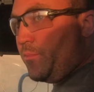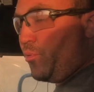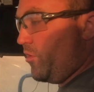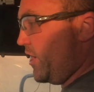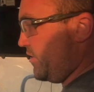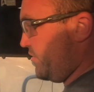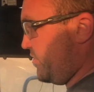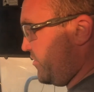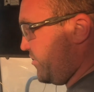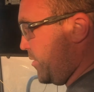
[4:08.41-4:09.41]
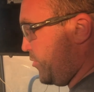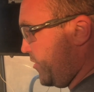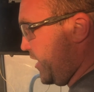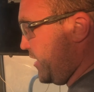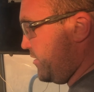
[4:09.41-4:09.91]
press to
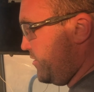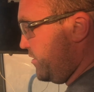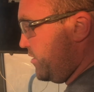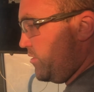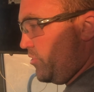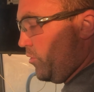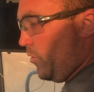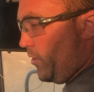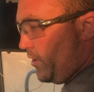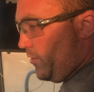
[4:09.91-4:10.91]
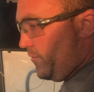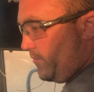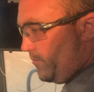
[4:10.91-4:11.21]
separate the oil